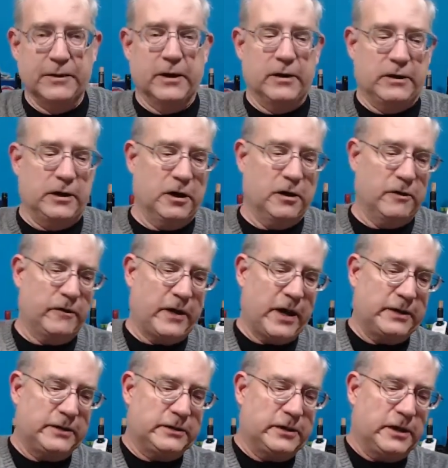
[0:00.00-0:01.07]
You hear
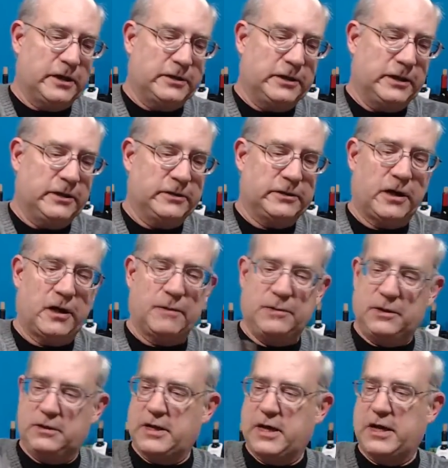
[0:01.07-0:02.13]
that, TN
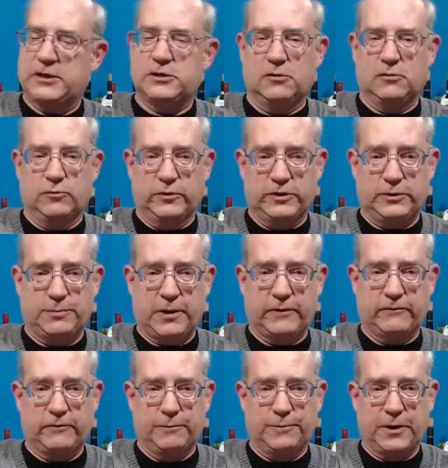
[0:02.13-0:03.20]
Tommy? National
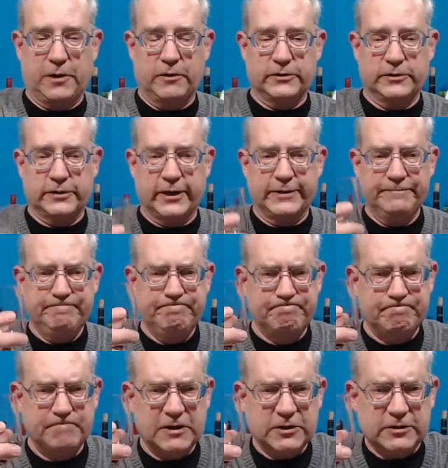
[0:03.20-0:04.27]
Respect for Parents Day.
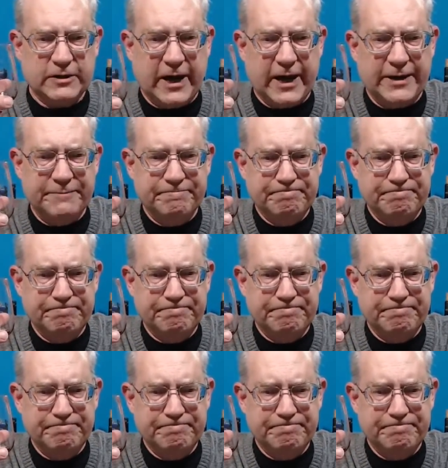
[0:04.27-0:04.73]
Miss that.